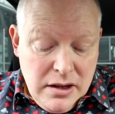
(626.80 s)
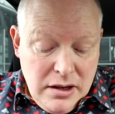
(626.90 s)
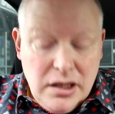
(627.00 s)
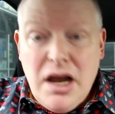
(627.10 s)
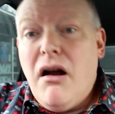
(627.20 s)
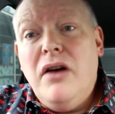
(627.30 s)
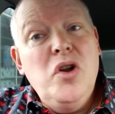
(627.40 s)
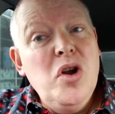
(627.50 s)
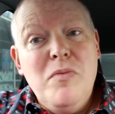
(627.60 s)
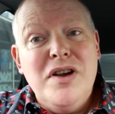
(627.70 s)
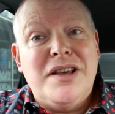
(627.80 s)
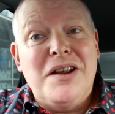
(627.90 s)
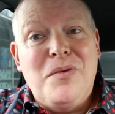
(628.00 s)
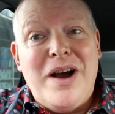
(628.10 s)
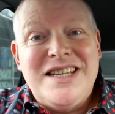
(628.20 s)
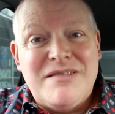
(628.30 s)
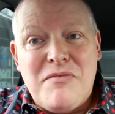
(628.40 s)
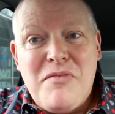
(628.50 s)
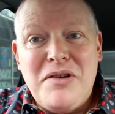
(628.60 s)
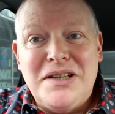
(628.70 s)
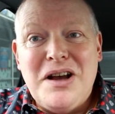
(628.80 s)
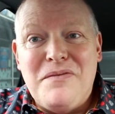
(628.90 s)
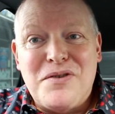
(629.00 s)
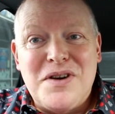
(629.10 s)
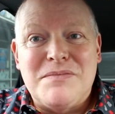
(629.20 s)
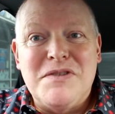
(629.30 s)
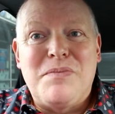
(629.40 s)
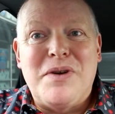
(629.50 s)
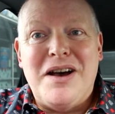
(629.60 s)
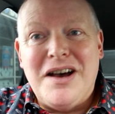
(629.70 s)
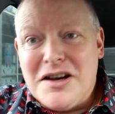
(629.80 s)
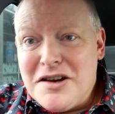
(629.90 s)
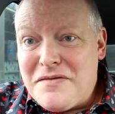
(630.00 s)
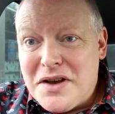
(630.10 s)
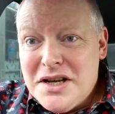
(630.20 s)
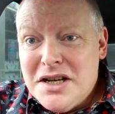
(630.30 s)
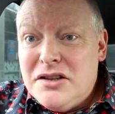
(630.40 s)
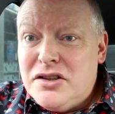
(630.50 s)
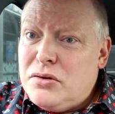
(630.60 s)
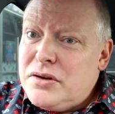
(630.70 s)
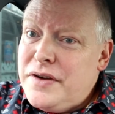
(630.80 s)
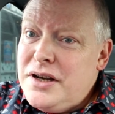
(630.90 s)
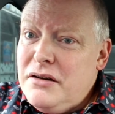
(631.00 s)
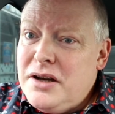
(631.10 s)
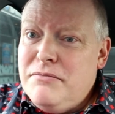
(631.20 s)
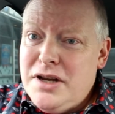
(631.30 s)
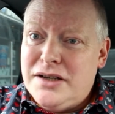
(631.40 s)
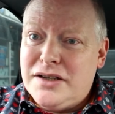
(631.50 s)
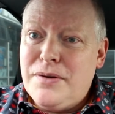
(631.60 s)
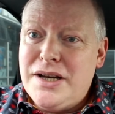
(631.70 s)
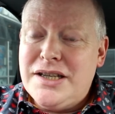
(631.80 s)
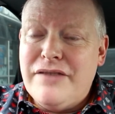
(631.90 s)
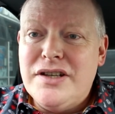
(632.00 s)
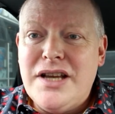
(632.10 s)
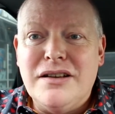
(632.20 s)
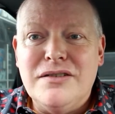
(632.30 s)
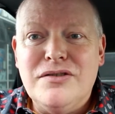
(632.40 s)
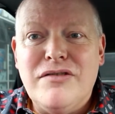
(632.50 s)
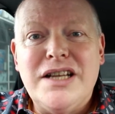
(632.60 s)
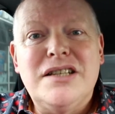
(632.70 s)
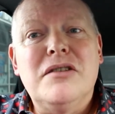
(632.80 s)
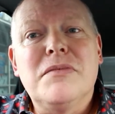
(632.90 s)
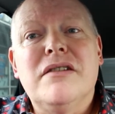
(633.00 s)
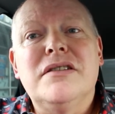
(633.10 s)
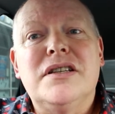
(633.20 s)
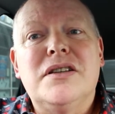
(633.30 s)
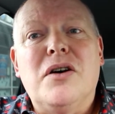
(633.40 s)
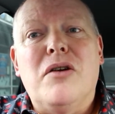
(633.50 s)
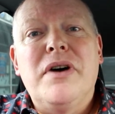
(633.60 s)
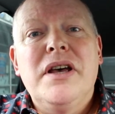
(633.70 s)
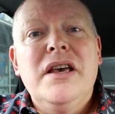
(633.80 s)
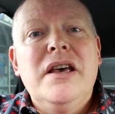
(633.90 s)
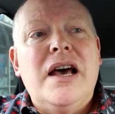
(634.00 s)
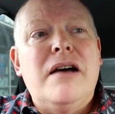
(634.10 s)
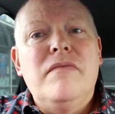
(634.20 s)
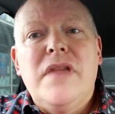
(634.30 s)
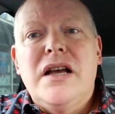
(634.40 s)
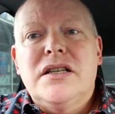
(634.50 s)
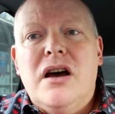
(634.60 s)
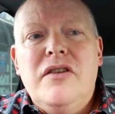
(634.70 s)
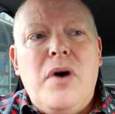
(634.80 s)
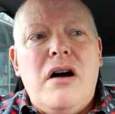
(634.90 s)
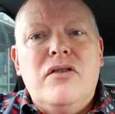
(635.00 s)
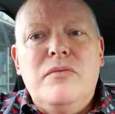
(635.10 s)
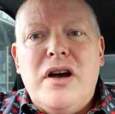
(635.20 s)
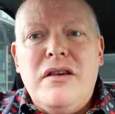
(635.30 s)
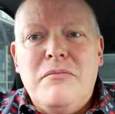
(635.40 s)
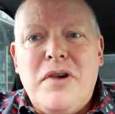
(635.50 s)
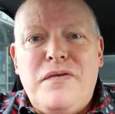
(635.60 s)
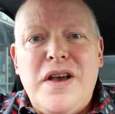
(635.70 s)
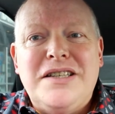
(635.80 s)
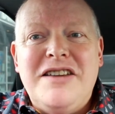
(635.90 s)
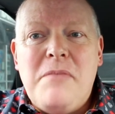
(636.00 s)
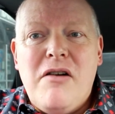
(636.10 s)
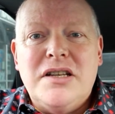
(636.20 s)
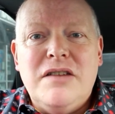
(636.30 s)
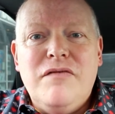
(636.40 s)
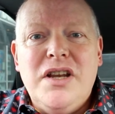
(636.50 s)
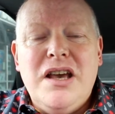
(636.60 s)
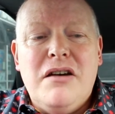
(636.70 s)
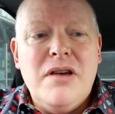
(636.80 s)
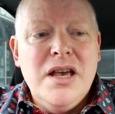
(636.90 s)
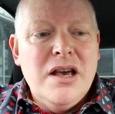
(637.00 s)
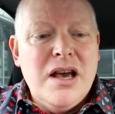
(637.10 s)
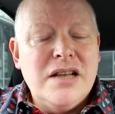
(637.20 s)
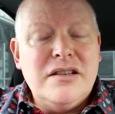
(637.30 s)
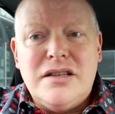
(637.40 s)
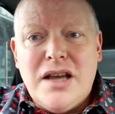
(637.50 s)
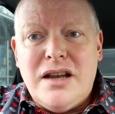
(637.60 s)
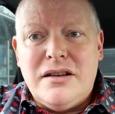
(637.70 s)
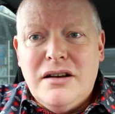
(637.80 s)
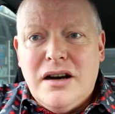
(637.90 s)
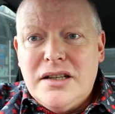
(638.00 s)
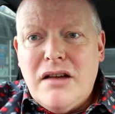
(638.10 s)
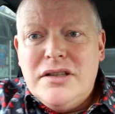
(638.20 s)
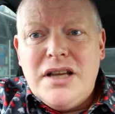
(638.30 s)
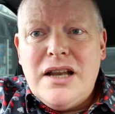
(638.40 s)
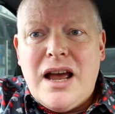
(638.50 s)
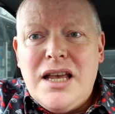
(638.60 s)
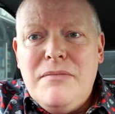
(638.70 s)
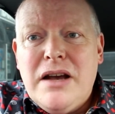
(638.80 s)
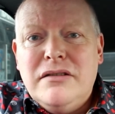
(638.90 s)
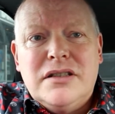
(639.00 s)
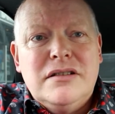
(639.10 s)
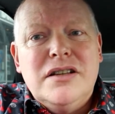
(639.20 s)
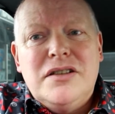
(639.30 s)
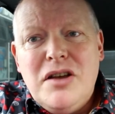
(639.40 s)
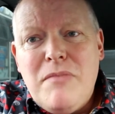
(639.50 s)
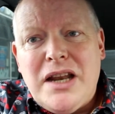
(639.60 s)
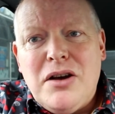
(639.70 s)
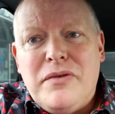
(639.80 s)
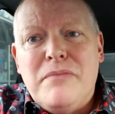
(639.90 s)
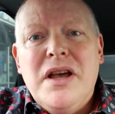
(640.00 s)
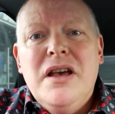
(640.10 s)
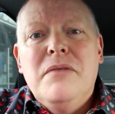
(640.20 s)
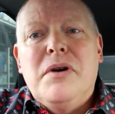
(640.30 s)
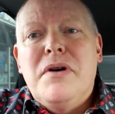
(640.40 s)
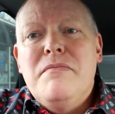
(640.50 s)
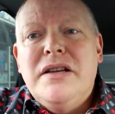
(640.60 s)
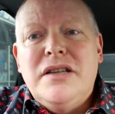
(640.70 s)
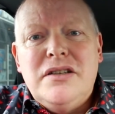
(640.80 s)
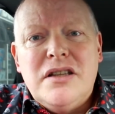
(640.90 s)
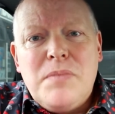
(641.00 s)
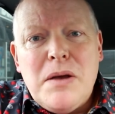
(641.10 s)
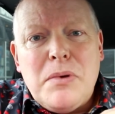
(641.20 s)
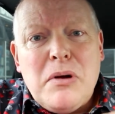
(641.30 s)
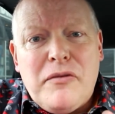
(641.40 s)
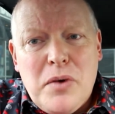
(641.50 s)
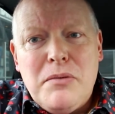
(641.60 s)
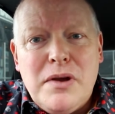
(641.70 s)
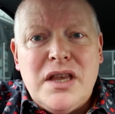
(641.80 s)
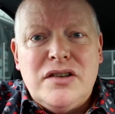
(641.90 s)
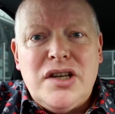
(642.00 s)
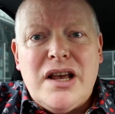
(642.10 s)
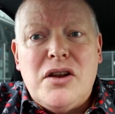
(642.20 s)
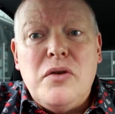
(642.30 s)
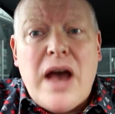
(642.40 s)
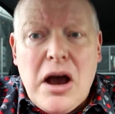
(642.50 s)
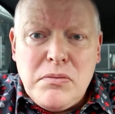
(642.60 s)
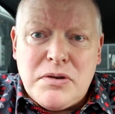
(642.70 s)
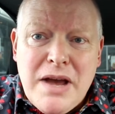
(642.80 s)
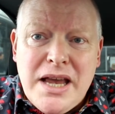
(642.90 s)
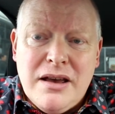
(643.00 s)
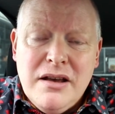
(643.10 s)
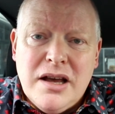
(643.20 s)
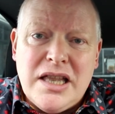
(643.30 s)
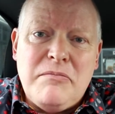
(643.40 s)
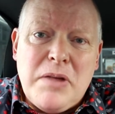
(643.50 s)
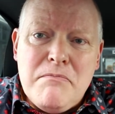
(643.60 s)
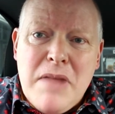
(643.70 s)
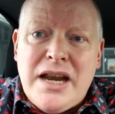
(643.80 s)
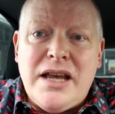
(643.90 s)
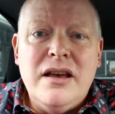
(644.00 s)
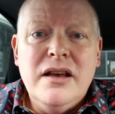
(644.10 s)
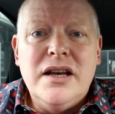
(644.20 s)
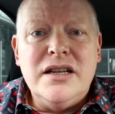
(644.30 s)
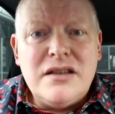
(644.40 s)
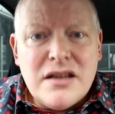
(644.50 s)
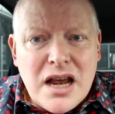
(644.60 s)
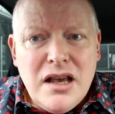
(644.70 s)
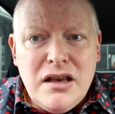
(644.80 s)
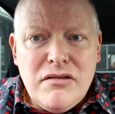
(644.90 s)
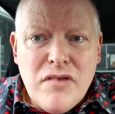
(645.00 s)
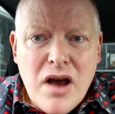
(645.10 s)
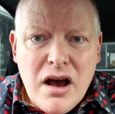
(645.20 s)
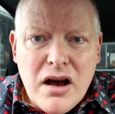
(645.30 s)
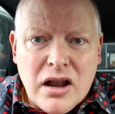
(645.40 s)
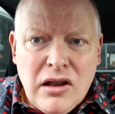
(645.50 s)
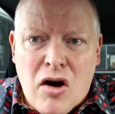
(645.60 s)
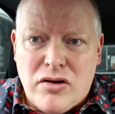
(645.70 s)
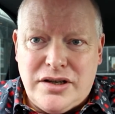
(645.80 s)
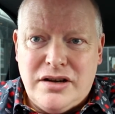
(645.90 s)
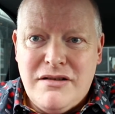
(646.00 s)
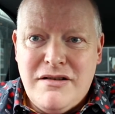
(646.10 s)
And there are numerous other ways to promote yourself at Christmas, but I've talked for 9 minutes, 27 seconds already, so I'm going to stop. That's kind of what I'll call my festive marketing video. As I said, I don't send out emails, there's too many of them, but my message to the people who I've worked with this year and who've helped me, and there have been many, is thank you a lot.